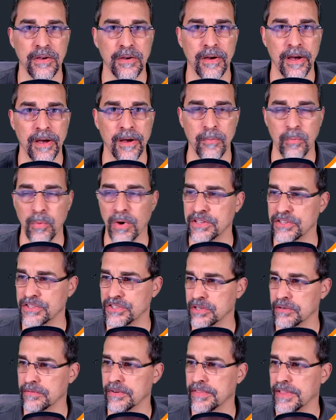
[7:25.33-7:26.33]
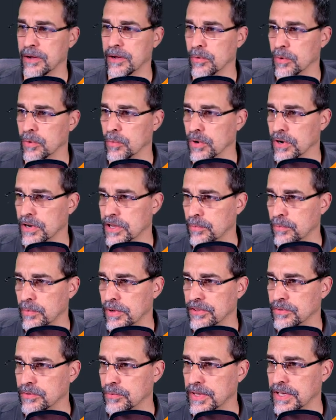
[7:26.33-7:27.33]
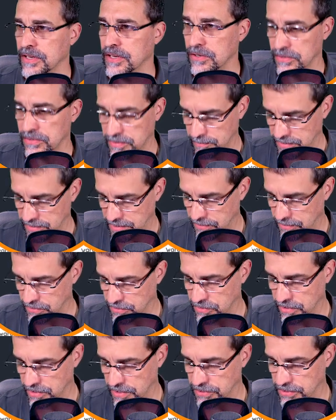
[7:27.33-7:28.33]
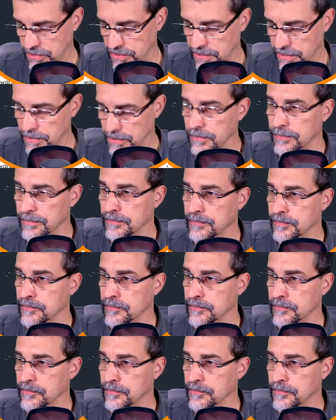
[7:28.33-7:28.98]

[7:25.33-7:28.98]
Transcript: one server that we're working with so we can do some demonstration here.